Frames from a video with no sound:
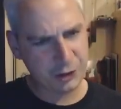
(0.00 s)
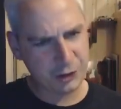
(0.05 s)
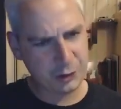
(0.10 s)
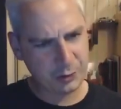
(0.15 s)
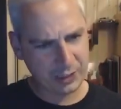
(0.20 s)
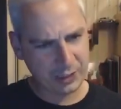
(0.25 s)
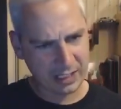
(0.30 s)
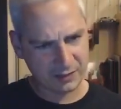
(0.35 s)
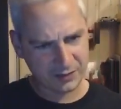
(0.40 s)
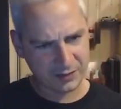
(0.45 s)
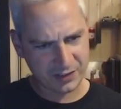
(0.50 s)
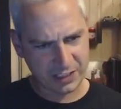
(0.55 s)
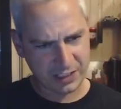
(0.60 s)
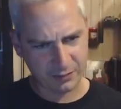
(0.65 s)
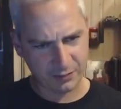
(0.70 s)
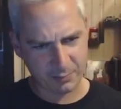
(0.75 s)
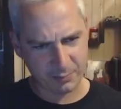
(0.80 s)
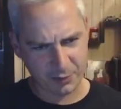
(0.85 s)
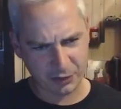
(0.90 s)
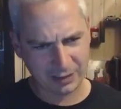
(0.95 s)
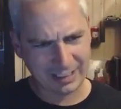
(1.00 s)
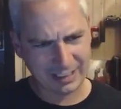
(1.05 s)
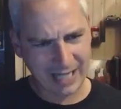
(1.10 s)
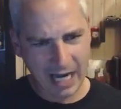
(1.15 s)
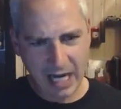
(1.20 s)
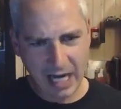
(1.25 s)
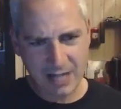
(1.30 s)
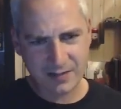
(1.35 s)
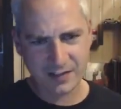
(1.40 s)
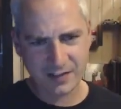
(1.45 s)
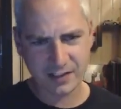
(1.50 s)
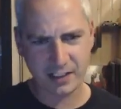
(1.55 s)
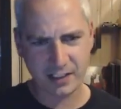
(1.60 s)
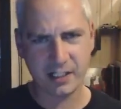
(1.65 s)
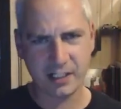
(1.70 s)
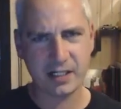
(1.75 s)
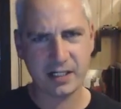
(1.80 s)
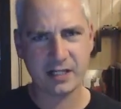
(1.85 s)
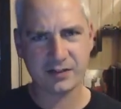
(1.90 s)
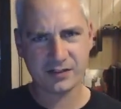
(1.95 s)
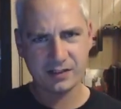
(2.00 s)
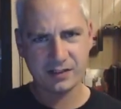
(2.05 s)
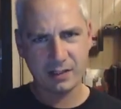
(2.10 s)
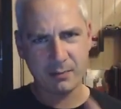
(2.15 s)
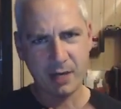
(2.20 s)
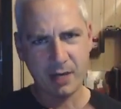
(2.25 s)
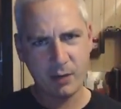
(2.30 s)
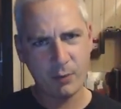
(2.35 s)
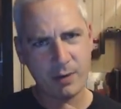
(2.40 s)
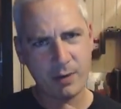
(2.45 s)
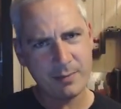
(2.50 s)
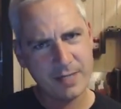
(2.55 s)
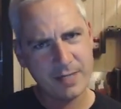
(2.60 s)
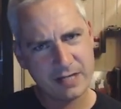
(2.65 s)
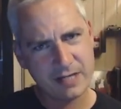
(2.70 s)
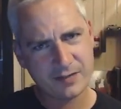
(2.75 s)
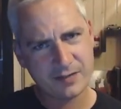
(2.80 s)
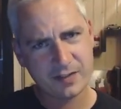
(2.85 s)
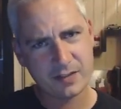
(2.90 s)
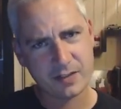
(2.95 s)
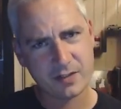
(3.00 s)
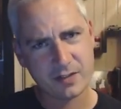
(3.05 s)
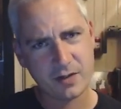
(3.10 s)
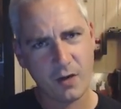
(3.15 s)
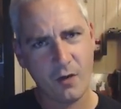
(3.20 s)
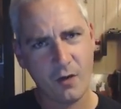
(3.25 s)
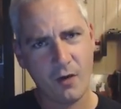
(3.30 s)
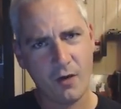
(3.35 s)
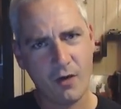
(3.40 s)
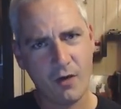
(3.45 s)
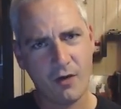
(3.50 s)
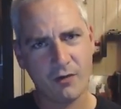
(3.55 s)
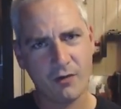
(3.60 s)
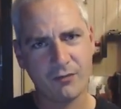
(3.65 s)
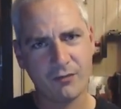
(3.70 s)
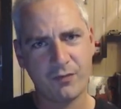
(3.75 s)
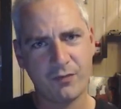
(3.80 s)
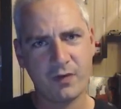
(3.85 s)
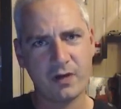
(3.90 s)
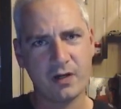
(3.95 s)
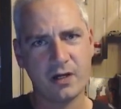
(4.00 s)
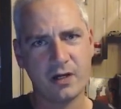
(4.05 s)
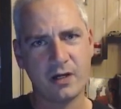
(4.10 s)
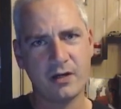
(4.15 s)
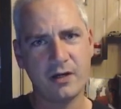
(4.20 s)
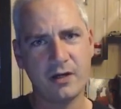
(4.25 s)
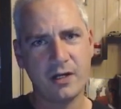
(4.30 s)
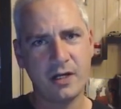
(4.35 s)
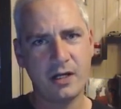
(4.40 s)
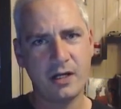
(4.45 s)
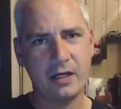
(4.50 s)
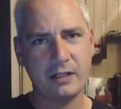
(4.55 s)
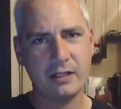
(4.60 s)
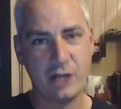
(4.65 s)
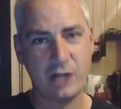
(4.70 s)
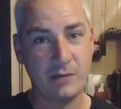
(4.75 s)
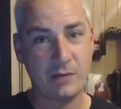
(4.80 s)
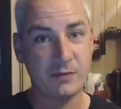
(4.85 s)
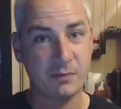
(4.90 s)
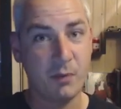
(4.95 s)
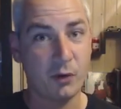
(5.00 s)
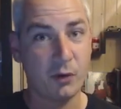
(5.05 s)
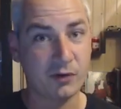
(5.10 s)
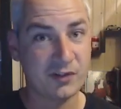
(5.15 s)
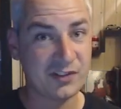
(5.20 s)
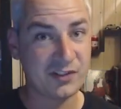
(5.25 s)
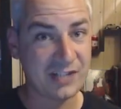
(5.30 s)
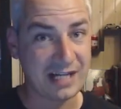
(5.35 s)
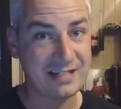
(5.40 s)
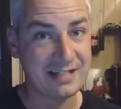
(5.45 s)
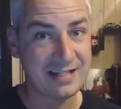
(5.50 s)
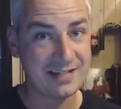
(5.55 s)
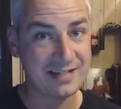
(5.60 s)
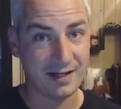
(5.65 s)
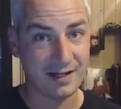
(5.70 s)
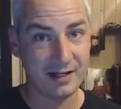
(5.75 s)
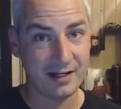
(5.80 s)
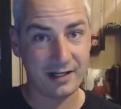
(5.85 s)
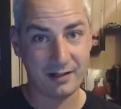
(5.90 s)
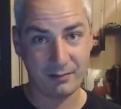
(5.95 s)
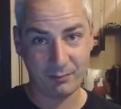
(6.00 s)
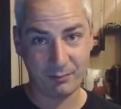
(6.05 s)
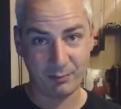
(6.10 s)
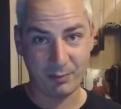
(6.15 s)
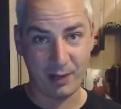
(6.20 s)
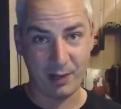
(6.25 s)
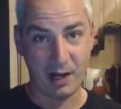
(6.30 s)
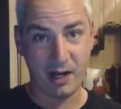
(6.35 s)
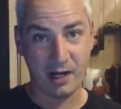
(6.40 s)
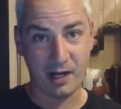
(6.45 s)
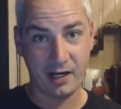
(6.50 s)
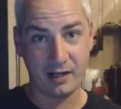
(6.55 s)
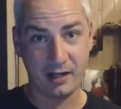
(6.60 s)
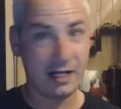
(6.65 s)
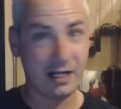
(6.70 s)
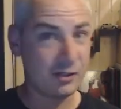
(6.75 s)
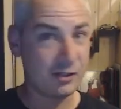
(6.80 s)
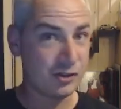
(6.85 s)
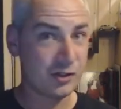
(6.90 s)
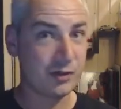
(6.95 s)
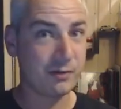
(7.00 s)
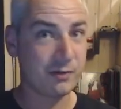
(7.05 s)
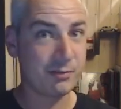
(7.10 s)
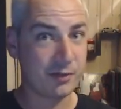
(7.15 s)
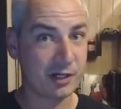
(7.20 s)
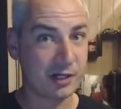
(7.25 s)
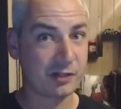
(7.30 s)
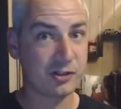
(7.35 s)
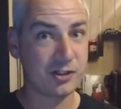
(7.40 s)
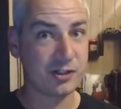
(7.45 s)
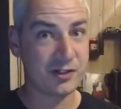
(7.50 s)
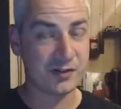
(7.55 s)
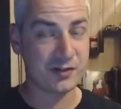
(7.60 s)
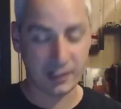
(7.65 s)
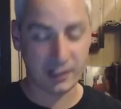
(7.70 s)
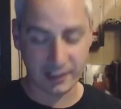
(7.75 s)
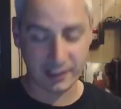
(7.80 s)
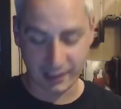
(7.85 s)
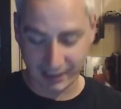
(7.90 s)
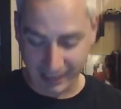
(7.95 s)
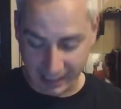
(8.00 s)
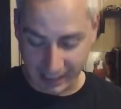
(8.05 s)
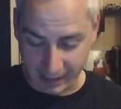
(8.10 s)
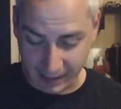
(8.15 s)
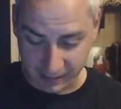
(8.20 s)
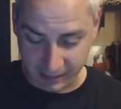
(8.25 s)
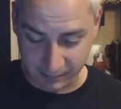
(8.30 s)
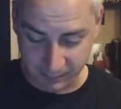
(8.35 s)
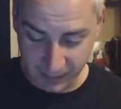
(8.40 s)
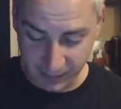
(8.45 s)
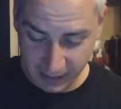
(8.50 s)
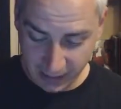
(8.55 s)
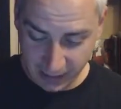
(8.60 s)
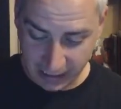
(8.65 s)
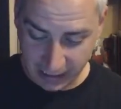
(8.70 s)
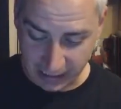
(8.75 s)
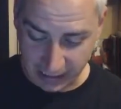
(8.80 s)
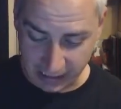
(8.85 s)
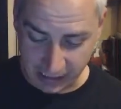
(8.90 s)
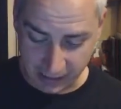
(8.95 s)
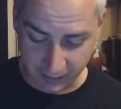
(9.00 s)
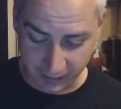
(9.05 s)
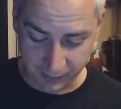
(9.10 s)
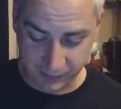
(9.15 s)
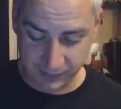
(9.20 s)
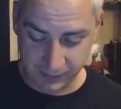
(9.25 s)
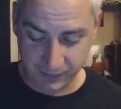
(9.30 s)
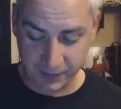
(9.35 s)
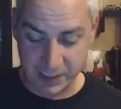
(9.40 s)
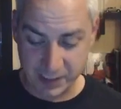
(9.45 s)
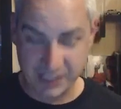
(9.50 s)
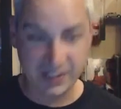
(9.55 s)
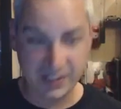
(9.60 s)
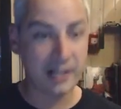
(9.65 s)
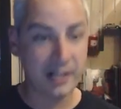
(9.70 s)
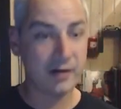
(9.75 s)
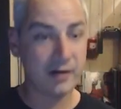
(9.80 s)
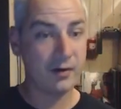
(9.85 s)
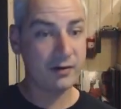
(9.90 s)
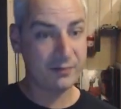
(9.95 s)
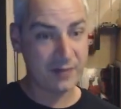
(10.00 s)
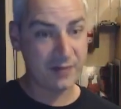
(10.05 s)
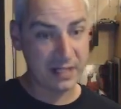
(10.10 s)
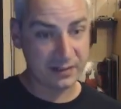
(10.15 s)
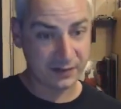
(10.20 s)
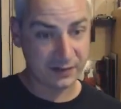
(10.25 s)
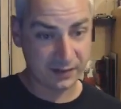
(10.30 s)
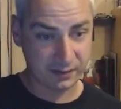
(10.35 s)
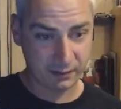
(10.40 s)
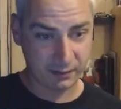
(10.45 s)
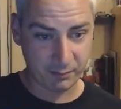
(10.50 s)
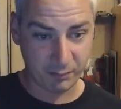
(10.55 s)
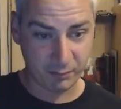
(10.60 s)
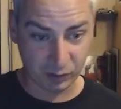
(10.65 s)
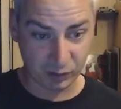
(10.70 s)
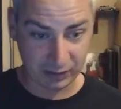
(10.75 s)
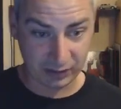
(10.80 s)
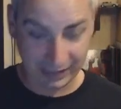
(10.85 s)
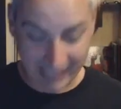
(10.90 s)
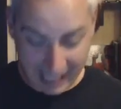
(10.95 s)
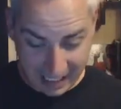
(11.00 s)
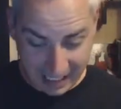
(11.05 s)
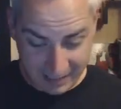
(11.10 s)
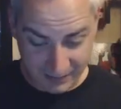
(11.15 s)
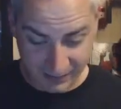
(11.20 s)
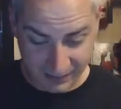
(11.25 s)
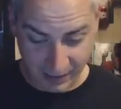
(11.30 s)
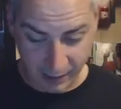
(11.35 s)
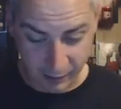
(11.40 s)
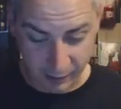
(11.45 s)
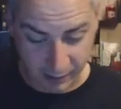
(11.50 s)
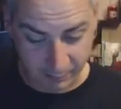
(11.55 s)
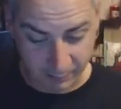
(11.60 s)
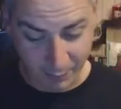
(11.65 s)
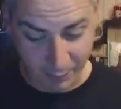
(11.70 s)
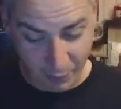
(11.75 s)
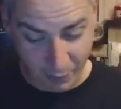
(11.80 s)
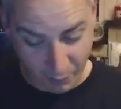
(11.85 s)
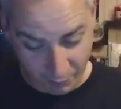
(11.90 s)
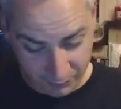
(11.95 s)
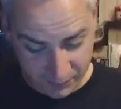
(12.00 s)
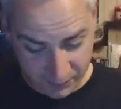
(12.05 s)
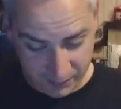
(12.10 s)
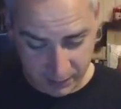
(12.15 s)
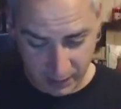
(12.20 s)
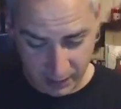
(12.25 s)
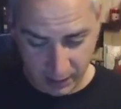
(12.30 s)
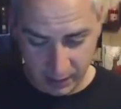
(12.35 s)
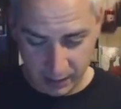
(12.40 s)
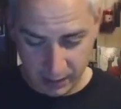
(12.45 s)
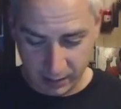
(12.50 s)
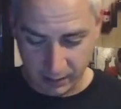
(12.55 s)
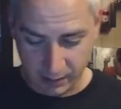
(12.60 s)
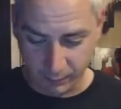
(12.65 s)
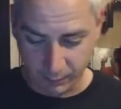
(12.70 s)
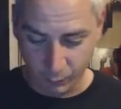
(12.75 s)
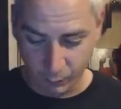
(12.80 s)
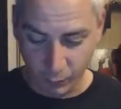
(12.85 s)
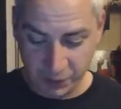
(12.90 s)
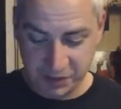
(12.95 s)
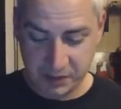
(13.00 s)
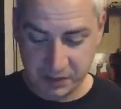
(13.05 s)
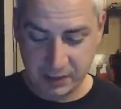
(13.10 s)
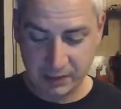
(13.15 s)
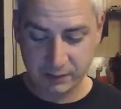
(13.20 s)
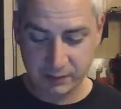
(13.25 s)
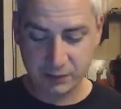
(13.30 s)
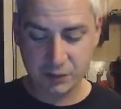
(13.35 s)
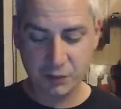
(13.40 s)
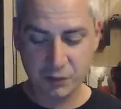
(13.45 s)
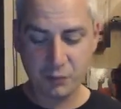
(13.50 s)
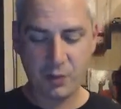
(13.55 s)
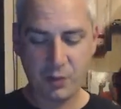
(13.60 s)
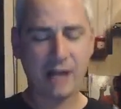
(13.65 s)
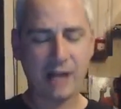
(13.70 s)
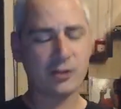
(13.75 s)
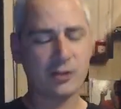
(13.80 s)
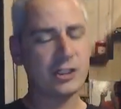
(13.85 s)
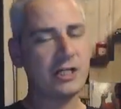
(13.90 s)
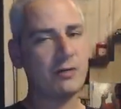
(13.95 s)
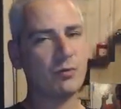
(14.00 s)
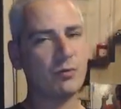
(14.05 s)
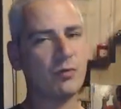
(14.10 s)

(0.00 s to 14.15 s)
you can see, the bottle case here, it is somehow reminiscent of James Bond set design by legendary production designer Ken Adam. And the designer of this bottle case, Eric Berths, wanted to actually